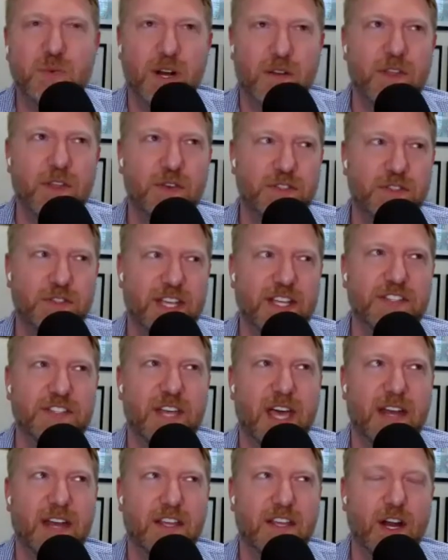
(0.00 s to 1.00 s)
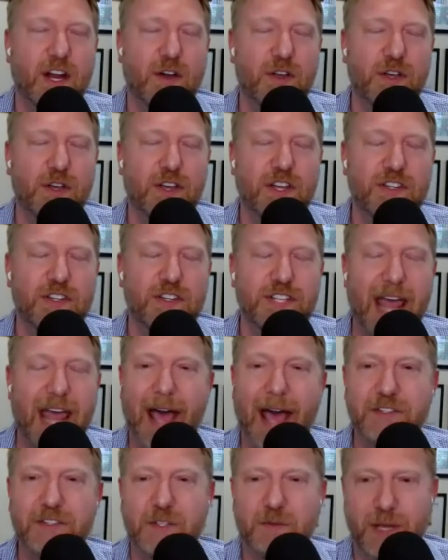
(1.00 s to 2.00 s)
one of those things that you know you can just
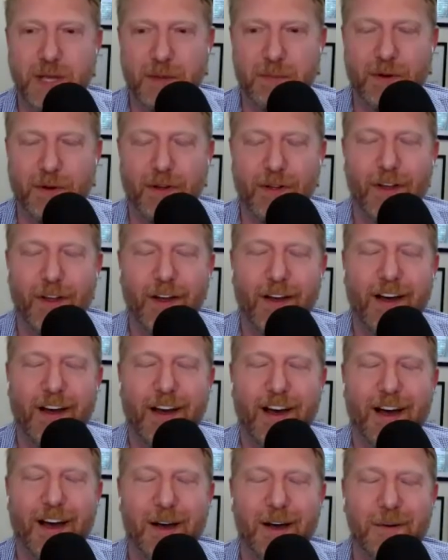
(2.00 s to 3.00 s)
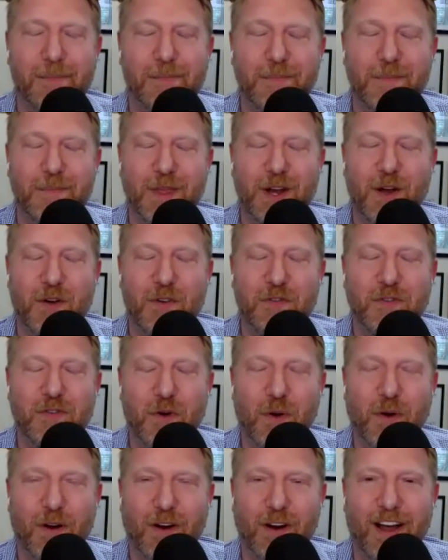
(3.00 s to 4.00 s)
ask people um, yeah. you know
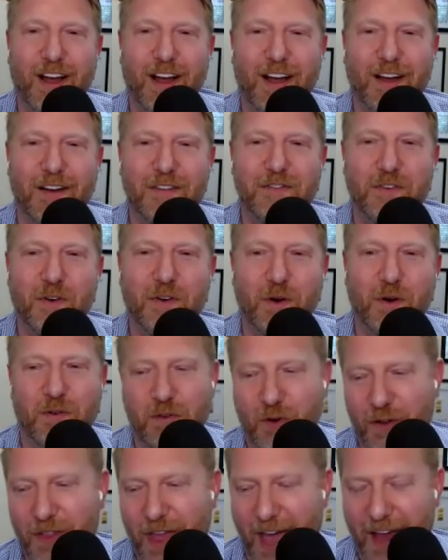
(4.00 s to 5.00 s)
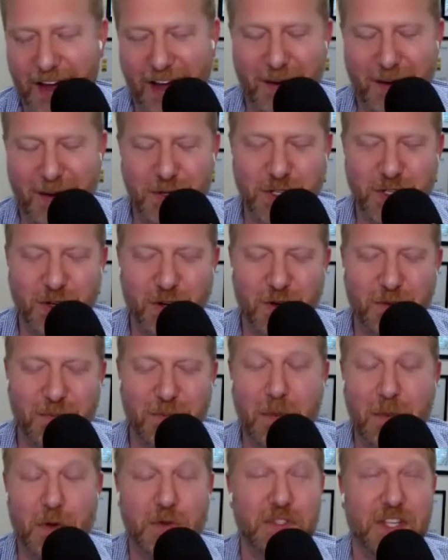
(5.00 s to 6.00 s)
for uh, for for that and i'm sure
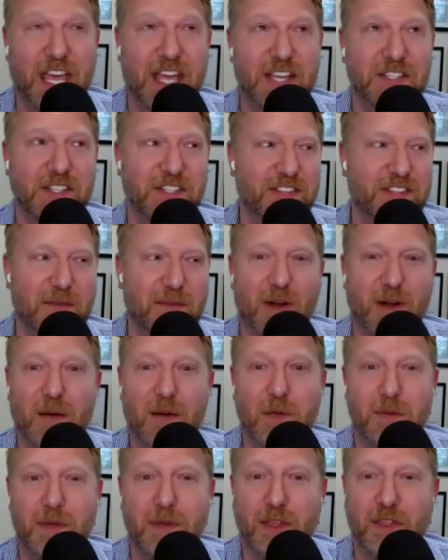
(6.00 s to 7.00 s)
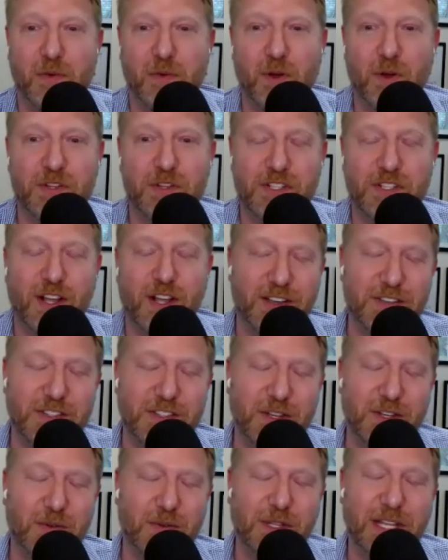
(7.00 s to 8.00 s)
most cases they'd probably be thrilled as long as
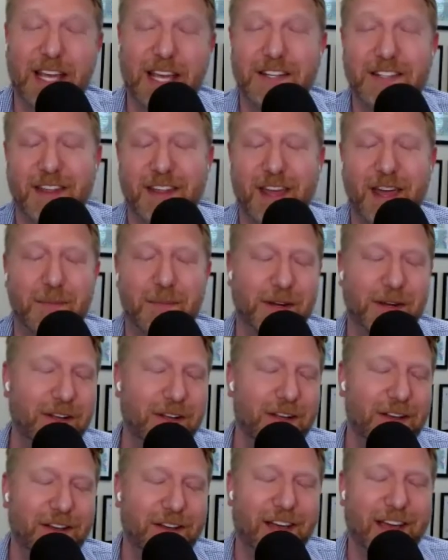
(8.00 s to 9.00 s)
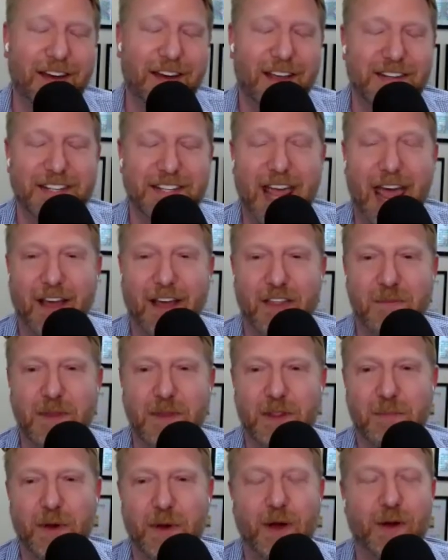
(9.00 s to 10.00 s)
you link to them and and, and tag them
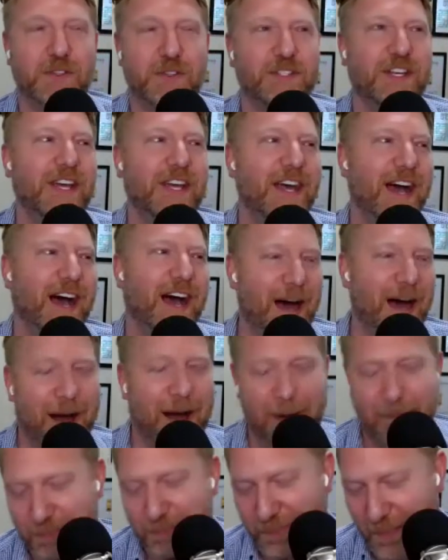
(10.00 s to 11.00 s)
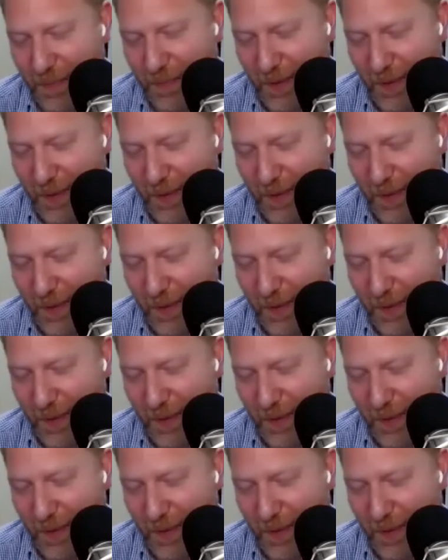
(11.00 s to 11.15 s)
in the post um,